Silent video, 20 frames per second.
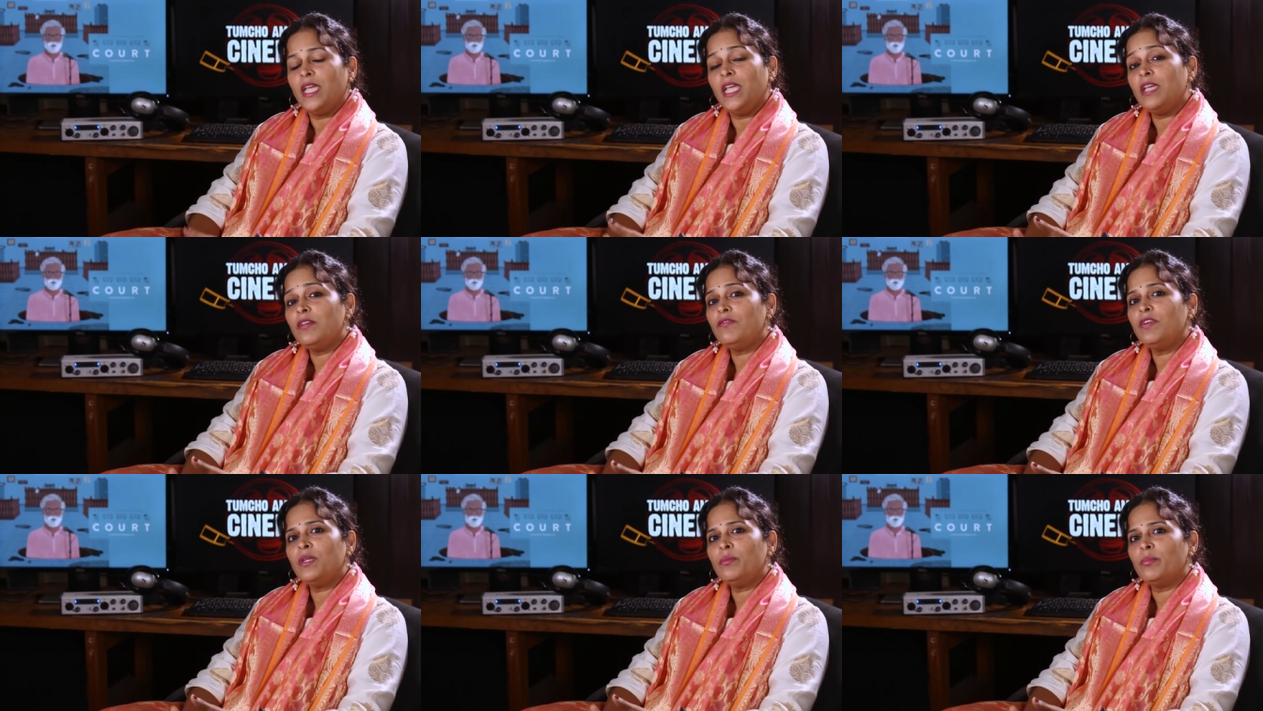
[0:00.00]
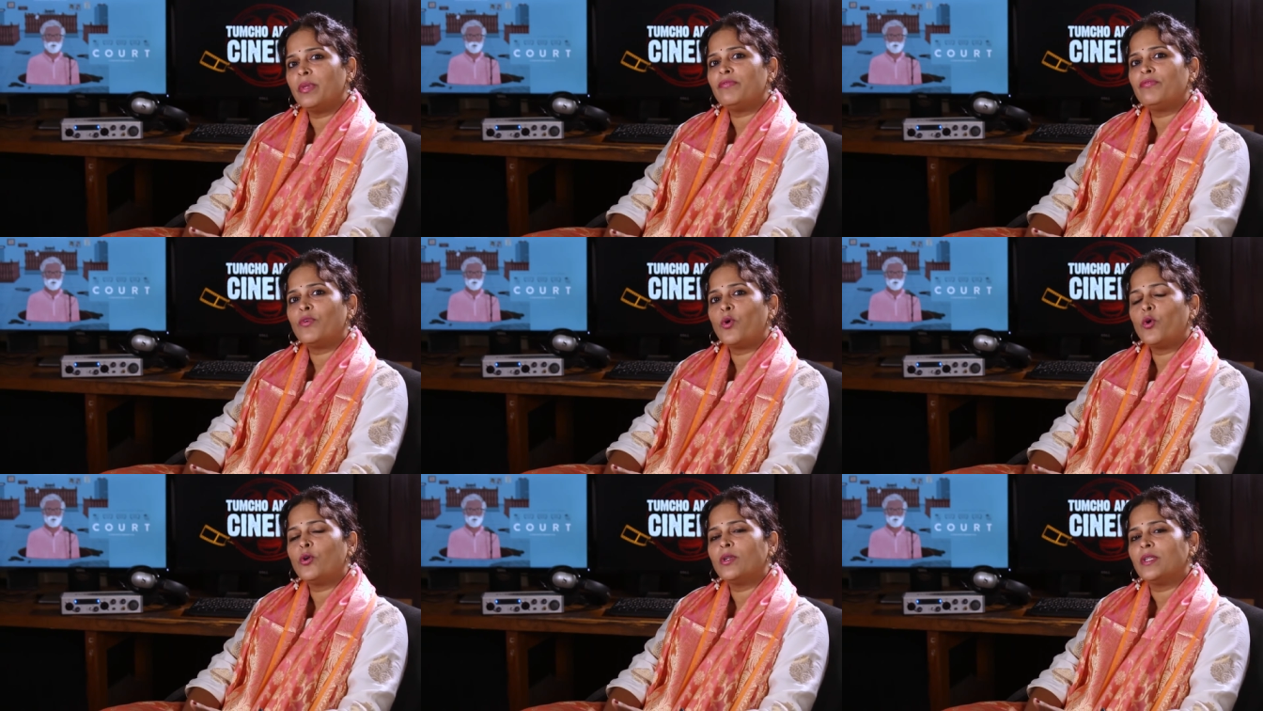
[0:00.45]
even
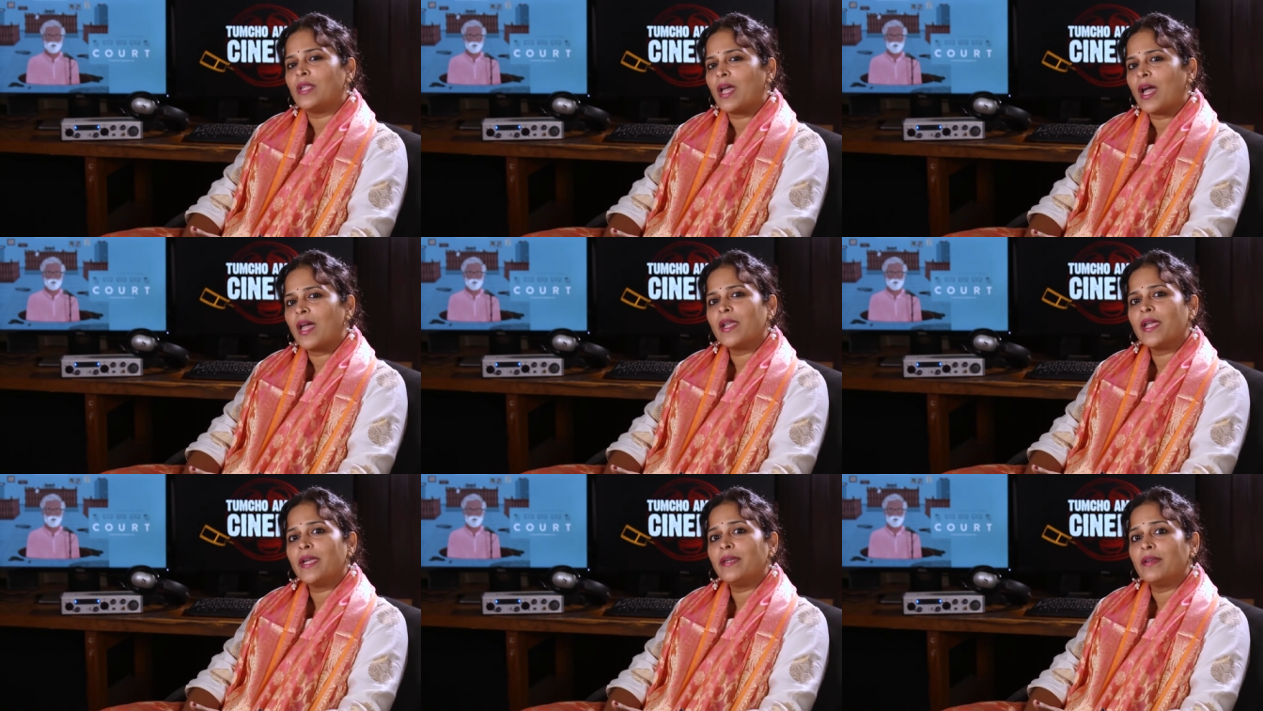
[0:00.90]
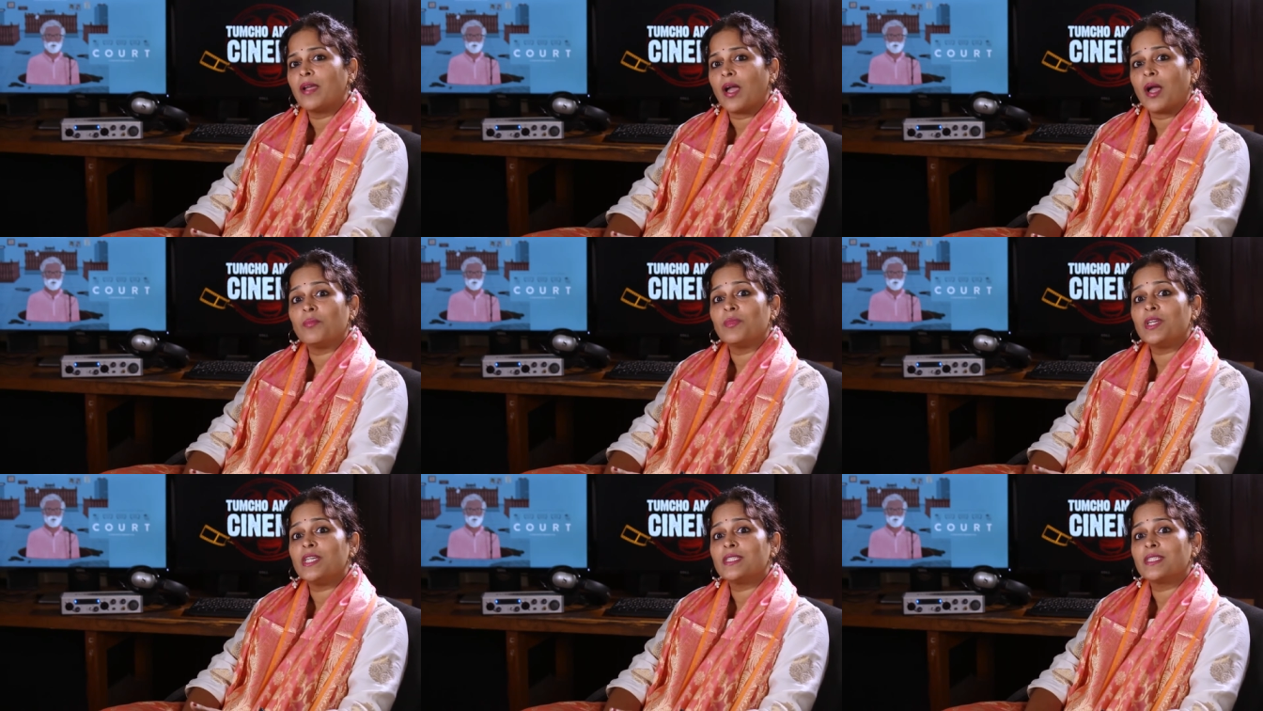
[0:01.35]
before Narayan
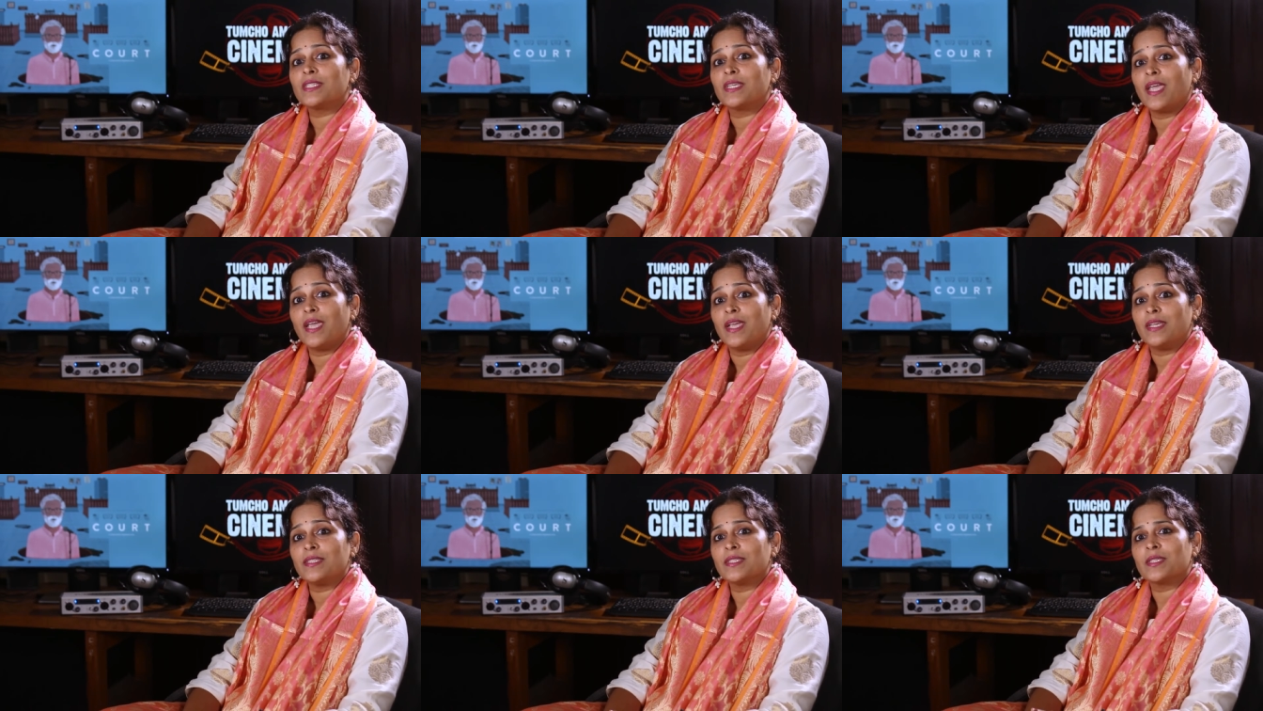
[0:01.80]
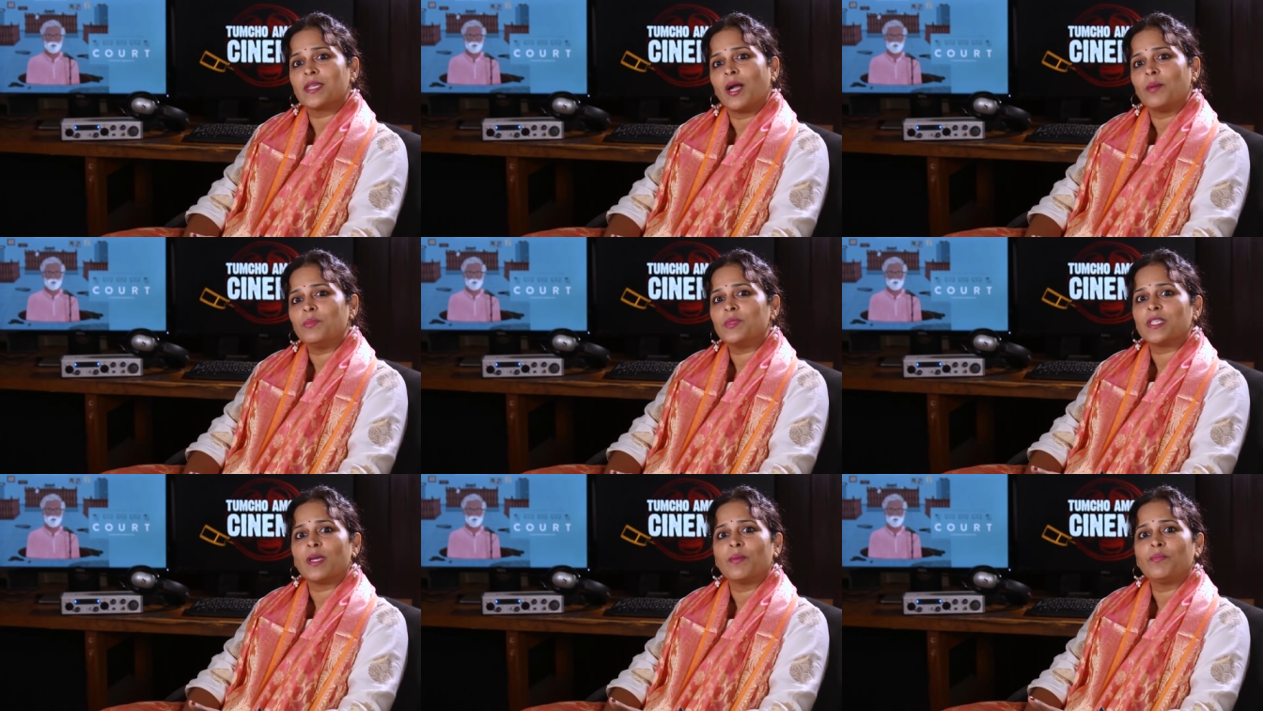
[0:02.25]
Kamble's case
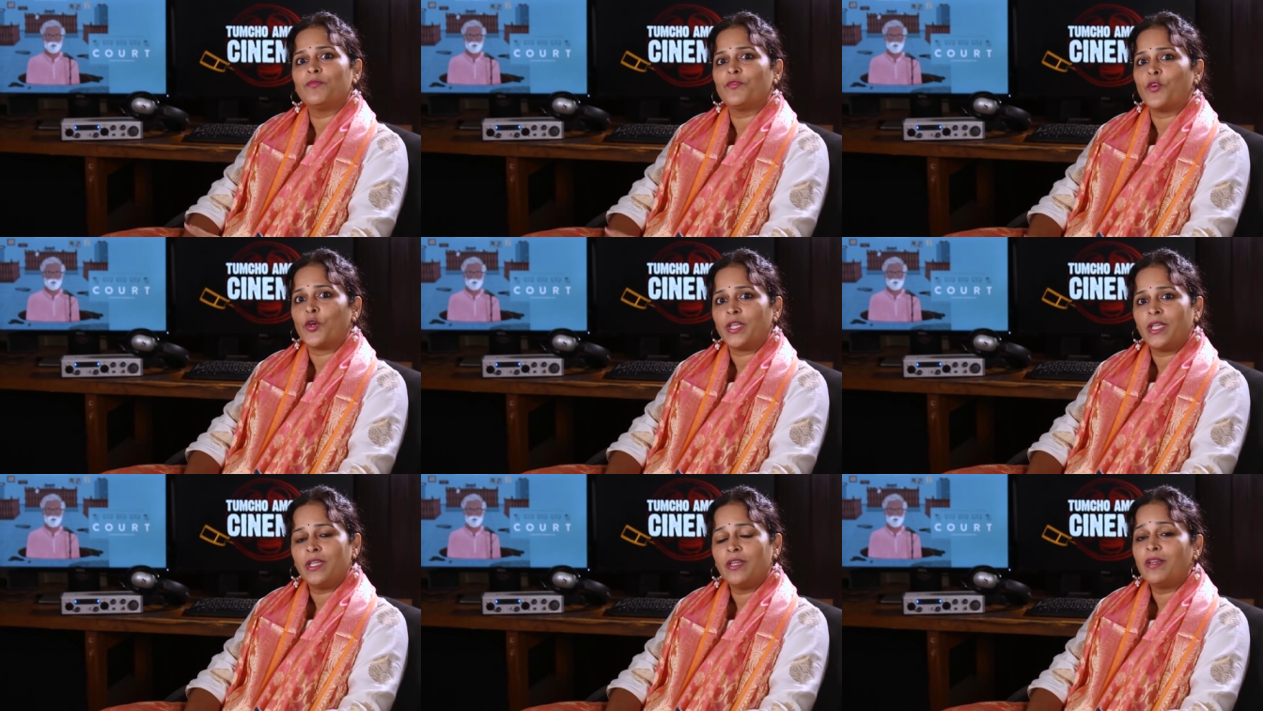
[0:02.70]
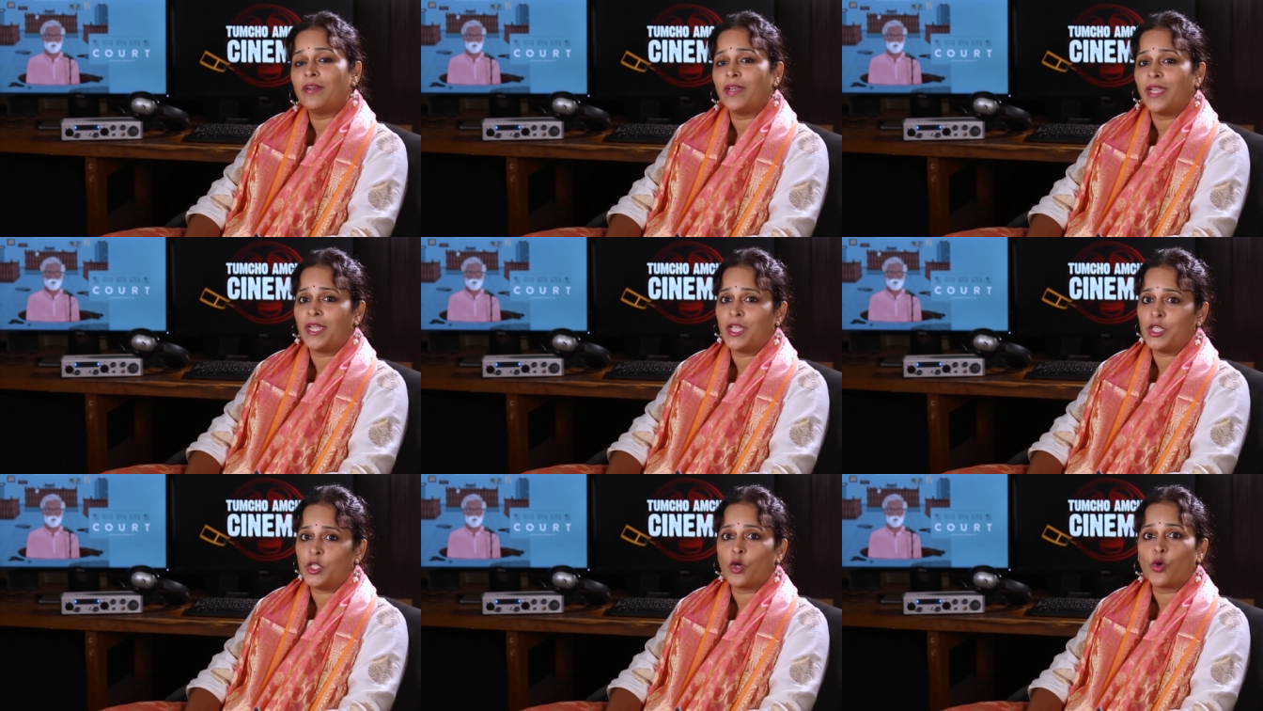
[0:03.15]
comes up for
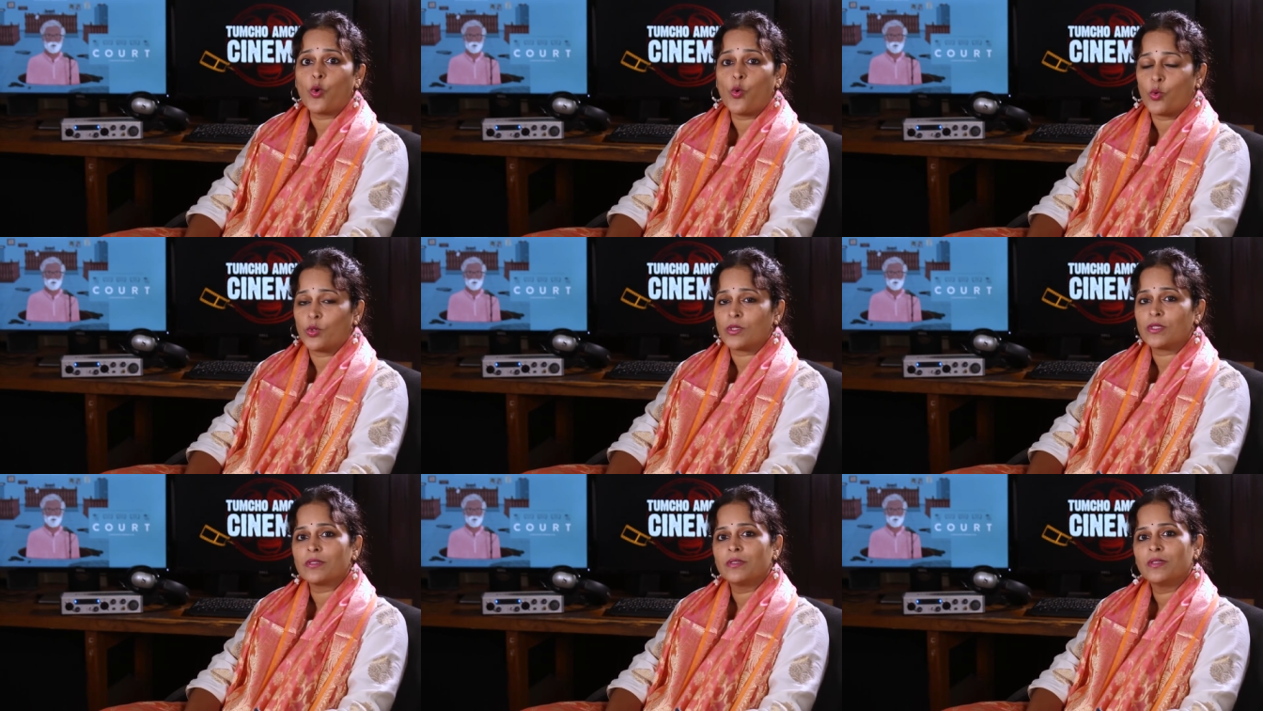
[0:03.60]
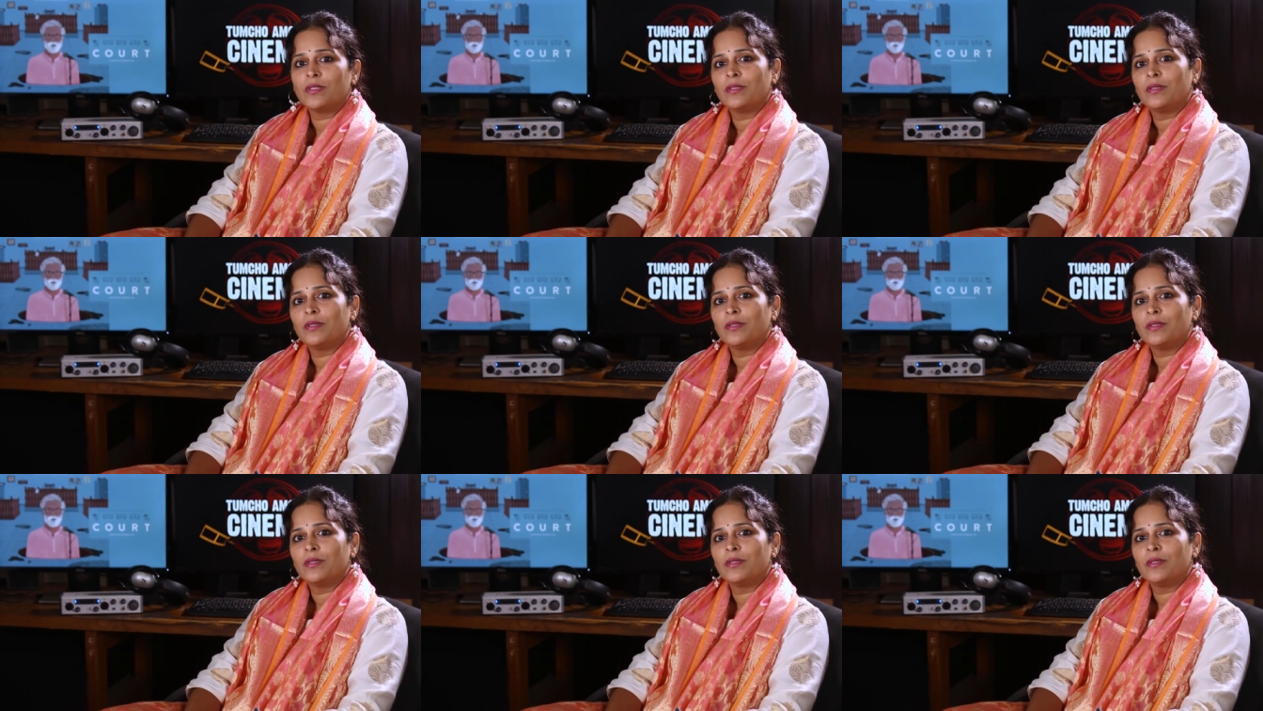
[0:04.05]
hearing in the court.